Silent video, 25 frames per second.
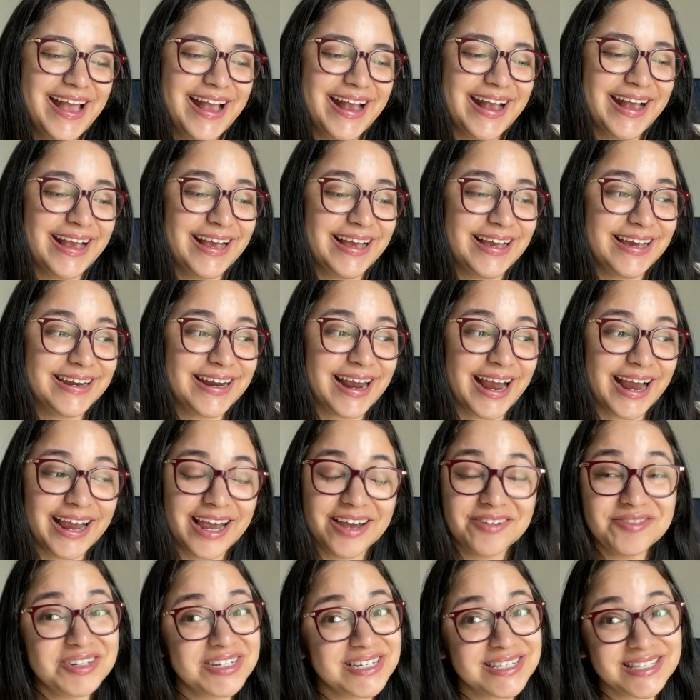And I
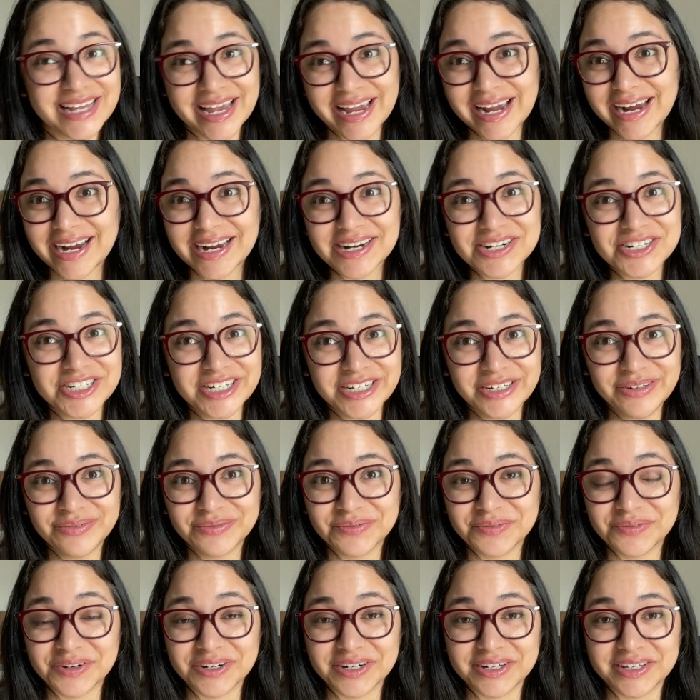have to say, I actually
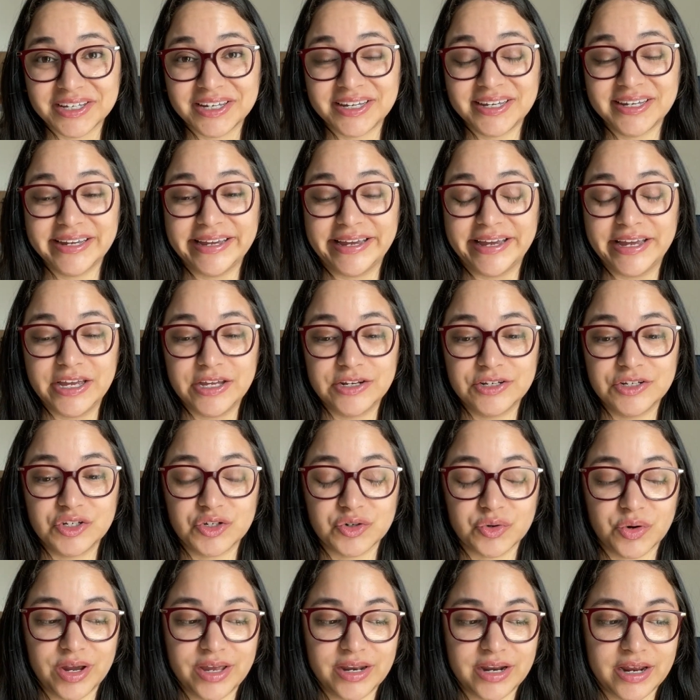really
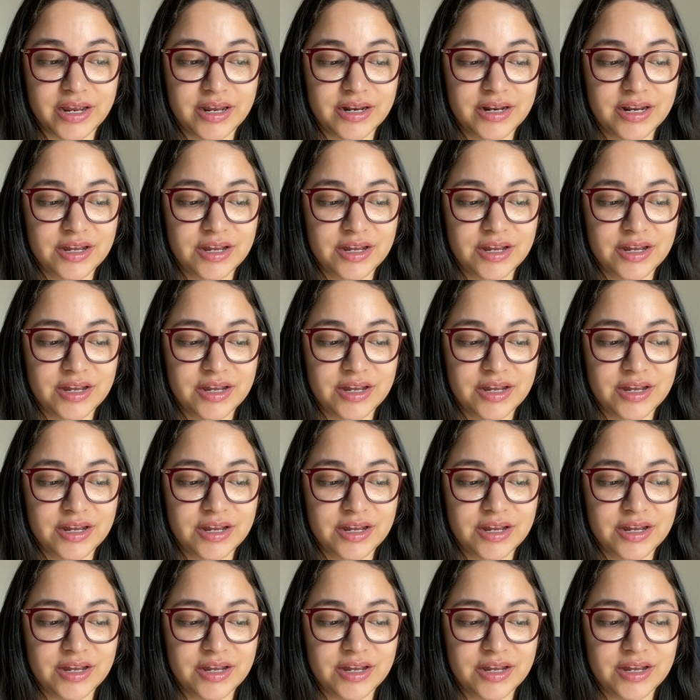enjoyed it.